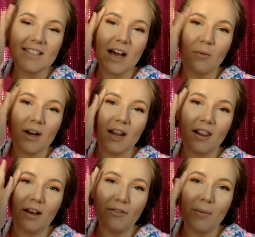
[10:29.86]
What I
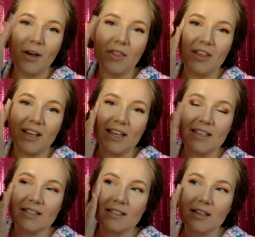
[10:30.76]
love about
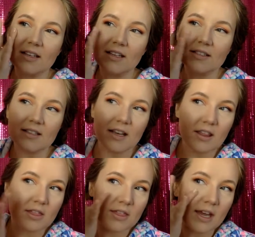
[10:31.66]
these is
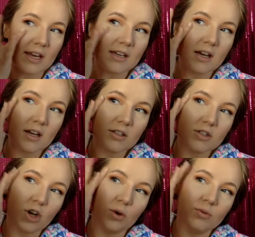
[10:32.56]
they
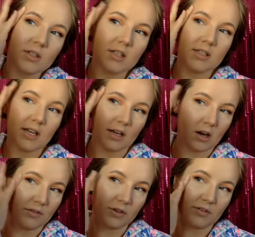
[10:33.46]
don't take
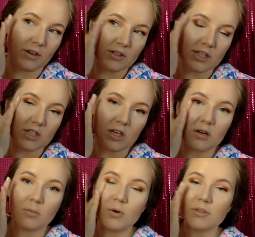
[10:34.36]
off your
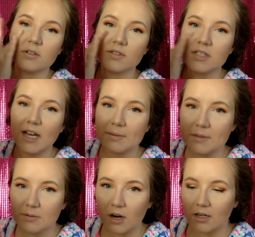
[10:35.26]
foundation. Most of the
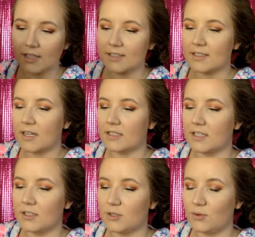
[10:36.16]
times products
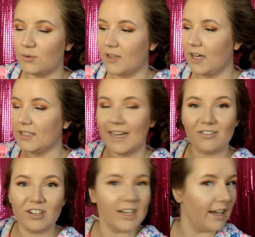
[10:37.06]
tend to do that. I
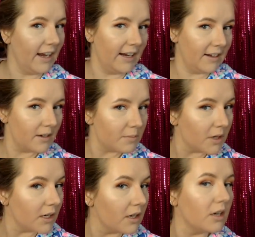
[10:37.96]
really hate it,
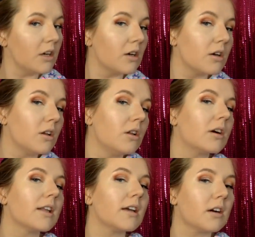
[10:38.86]
but
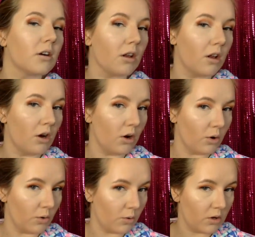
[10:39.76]
look at that
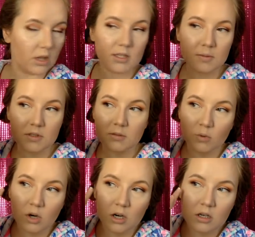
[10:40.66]
glow. Let's put some
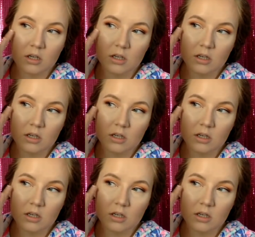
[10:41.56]
more on.